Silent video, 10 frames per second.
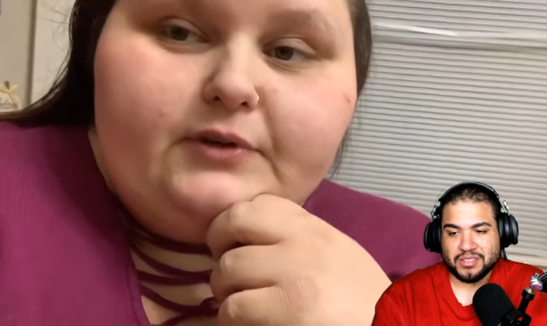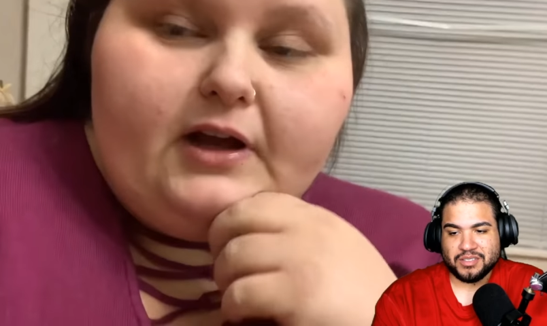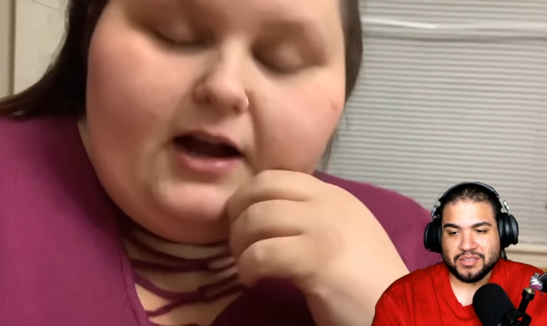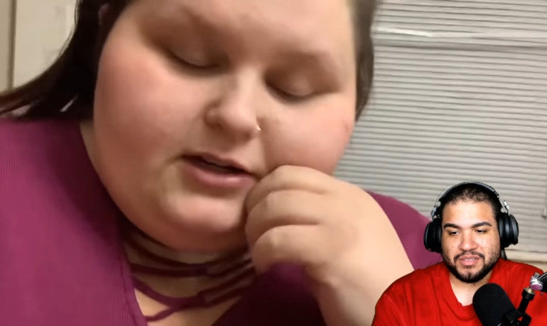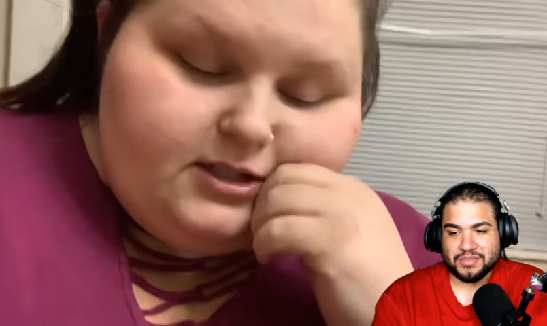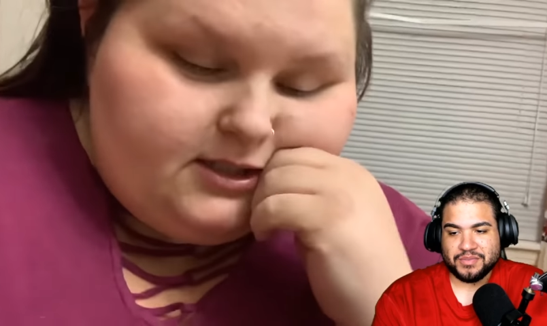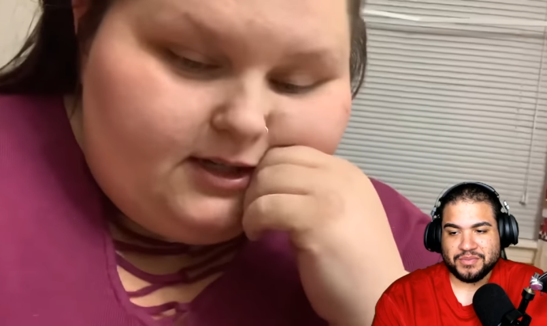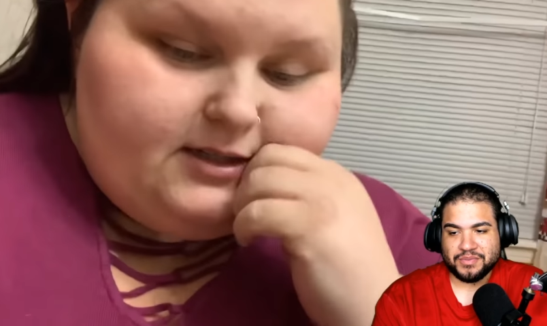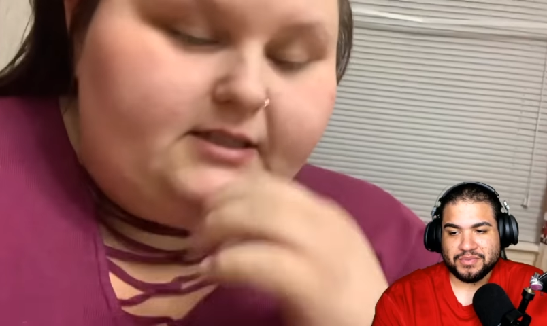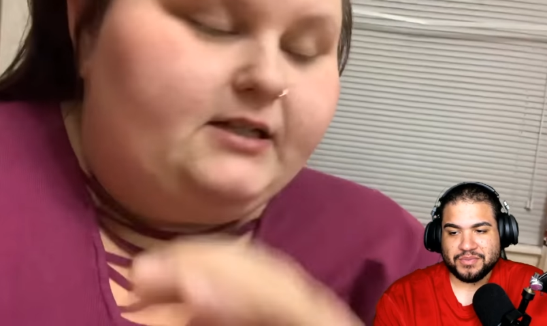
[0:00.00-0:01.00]
Speaker 1: I just got
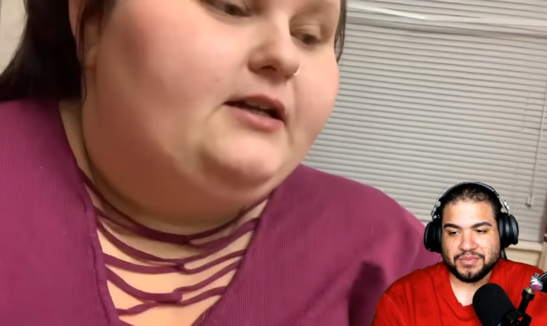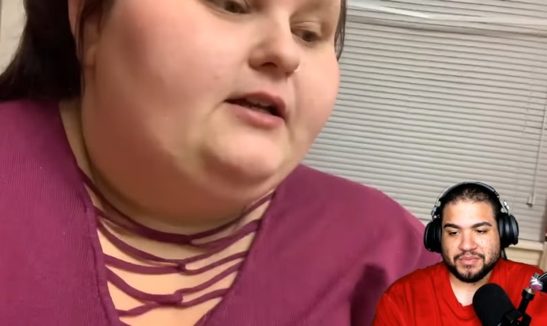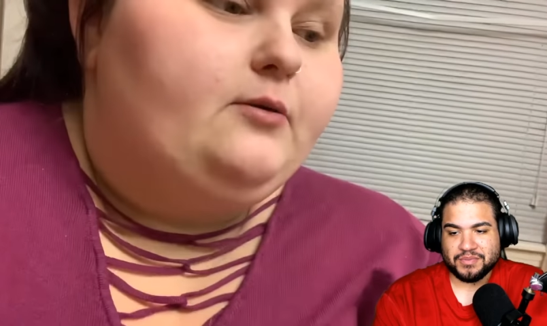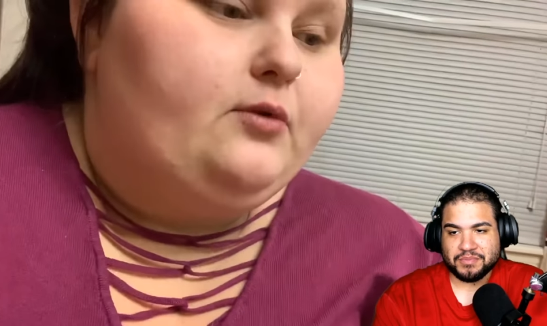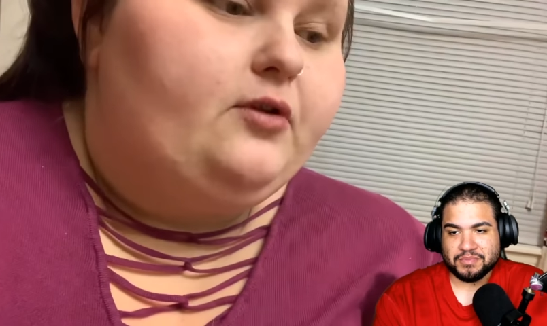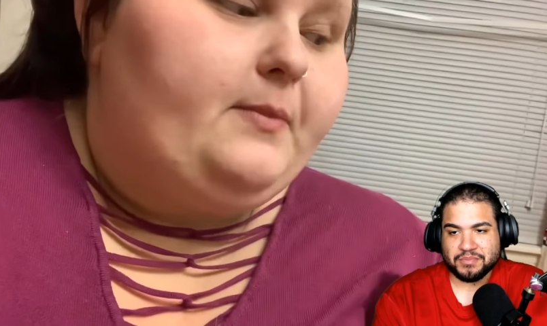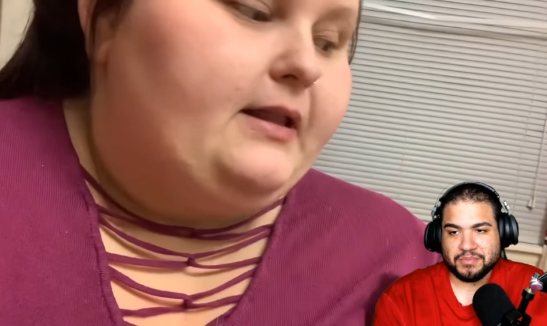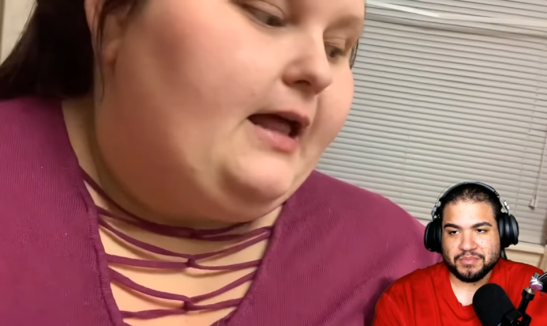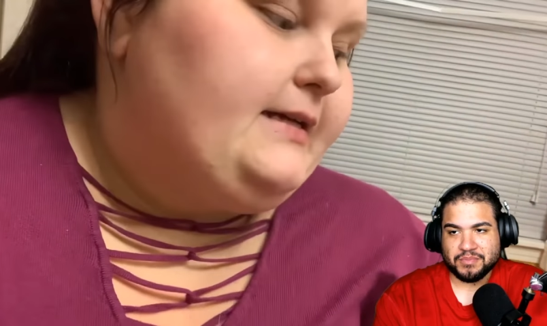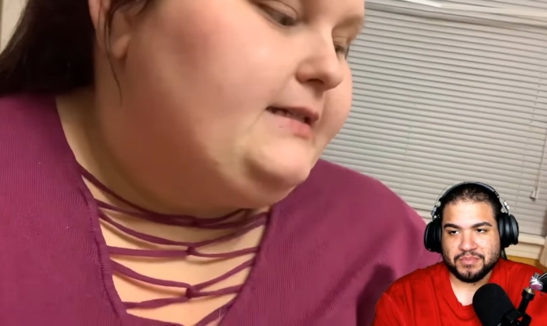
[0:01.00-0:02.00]
done with my
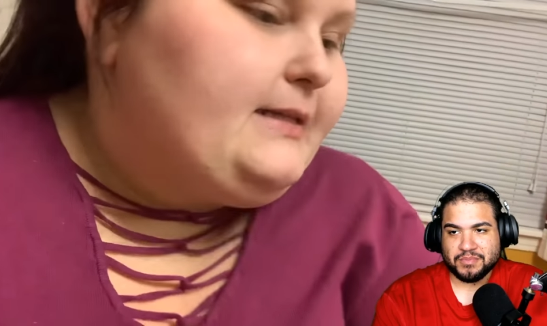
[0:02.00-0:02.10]
last